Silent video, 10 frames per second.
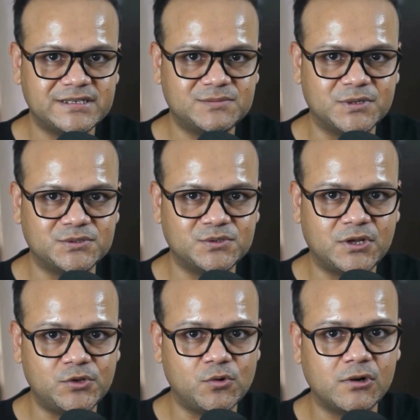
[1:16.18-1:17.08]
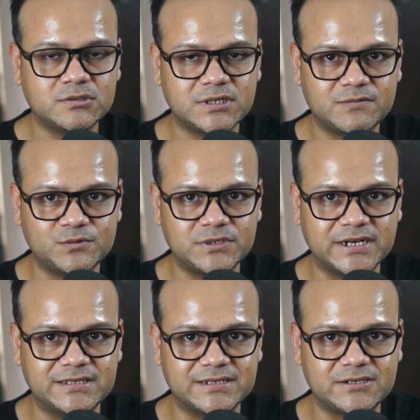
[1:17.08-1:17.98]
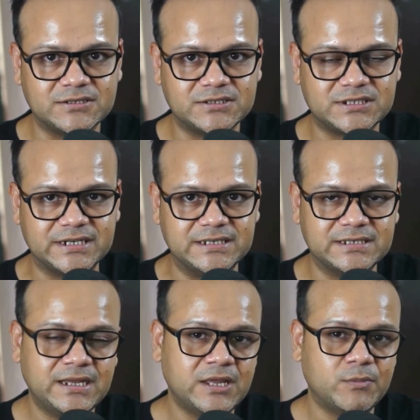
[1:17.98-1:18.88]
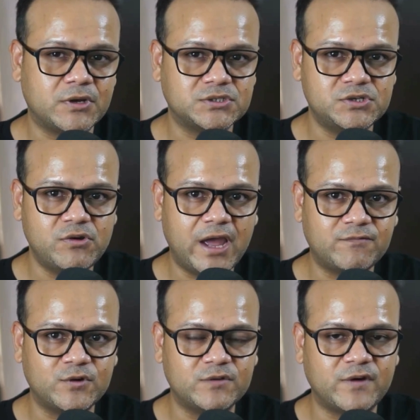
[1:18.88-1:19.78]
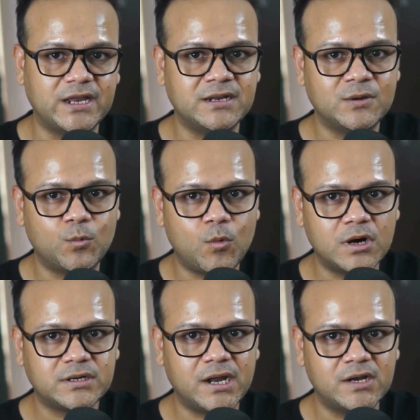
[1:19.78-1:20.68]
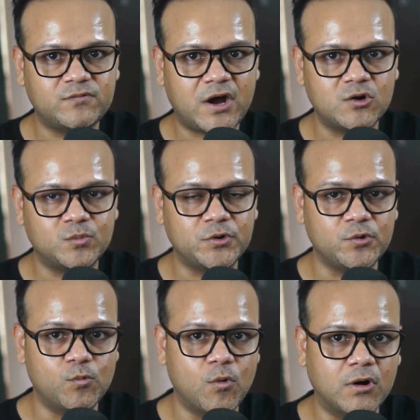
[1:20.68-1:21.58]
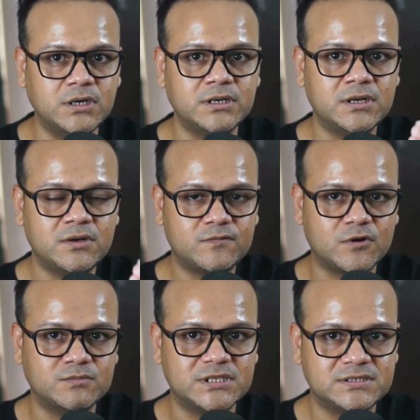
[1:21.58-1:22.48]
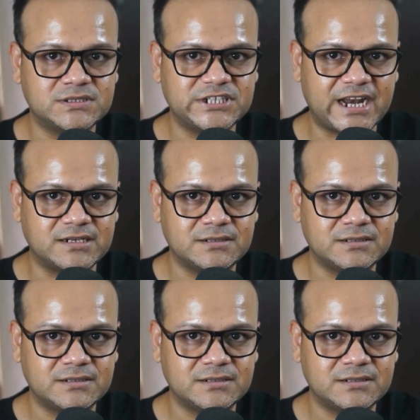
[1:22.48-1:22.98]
persona, you also have to set the constraints, because you have to define what kind of output you want from this chat.